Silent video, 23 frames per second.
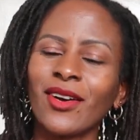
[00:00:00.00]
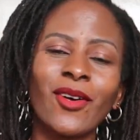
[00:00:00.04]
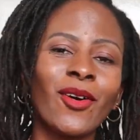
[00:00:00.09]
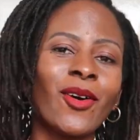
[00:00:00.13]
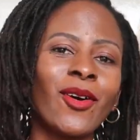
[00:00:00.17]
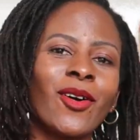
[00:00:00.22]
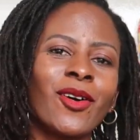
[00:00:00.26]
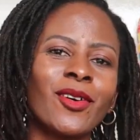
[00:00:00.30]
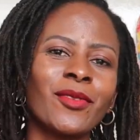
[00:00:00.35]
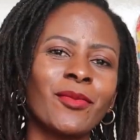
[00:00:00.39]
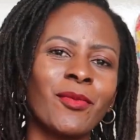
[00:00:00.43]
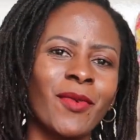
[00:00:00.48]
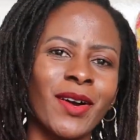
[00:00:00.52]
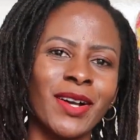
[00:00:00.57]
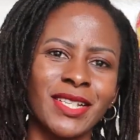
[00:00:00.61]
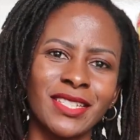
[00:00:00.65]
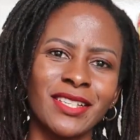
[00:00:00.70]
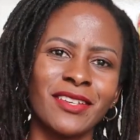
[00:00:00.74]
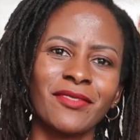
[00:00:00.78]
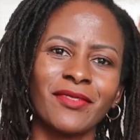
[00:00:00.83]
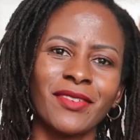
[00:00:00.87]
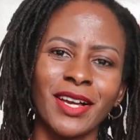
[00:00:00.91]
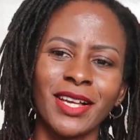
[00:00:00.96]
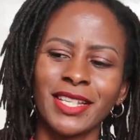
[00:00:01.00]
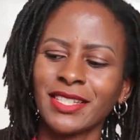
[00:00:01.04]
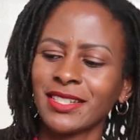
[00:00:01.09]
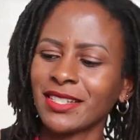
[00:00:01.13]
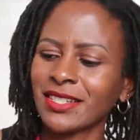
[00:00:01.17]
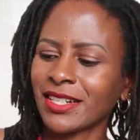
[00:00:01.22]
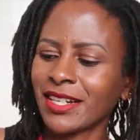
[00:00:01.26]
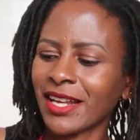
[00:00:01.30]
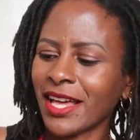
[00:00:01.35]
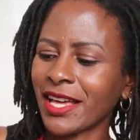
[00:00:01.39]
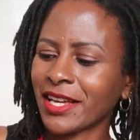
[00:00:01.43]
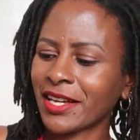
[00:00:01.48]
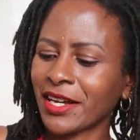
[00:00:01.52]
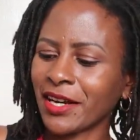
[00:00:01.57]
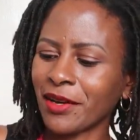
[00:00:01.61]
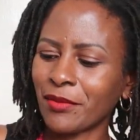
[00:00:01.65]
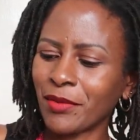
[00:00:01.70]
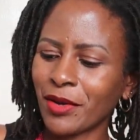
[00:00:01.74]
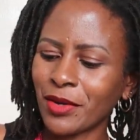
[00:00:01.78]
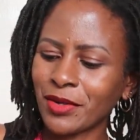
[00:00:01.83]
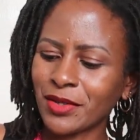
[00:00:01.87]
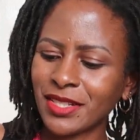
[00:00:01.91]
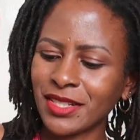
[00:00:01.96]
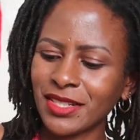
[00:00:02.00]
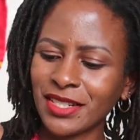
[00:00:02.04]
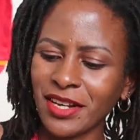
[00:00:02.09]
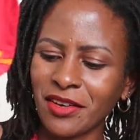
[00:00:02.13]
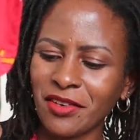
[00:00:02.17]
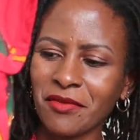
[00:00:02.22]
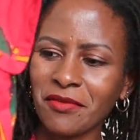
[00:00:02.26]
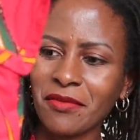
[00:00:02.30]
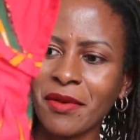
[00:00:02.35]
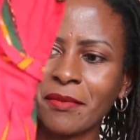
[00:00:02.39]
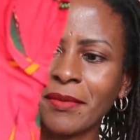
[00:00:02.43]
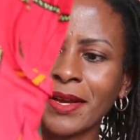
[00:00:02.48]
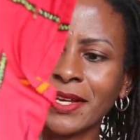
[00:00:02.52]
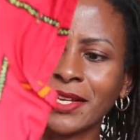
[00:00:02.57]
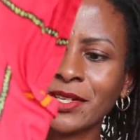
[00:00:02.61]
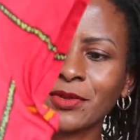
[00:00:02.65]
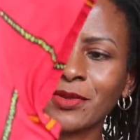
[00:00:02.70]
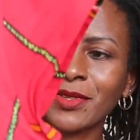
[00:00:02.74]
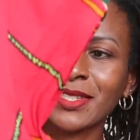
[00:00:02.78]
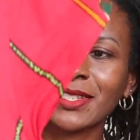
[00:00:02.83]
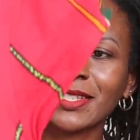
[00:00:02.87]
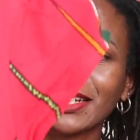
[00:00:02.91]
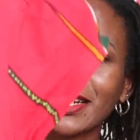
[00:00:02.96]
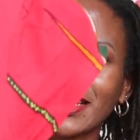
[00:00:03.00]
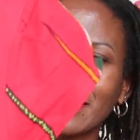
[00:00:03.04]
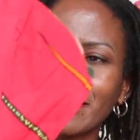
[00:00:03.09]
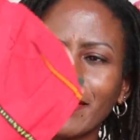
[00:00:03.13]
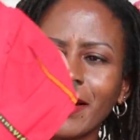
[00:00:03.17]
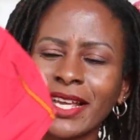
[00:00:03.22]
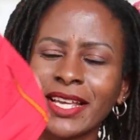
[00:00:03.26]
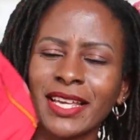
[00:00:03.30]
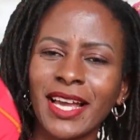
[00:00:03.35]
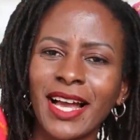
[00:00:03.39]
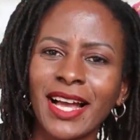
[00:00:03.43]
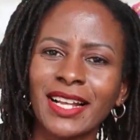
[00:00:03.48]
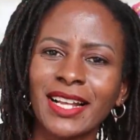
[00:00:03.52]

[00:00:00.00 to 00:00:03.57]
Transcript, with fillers: all whatever I did like about it. And remember, it was still in my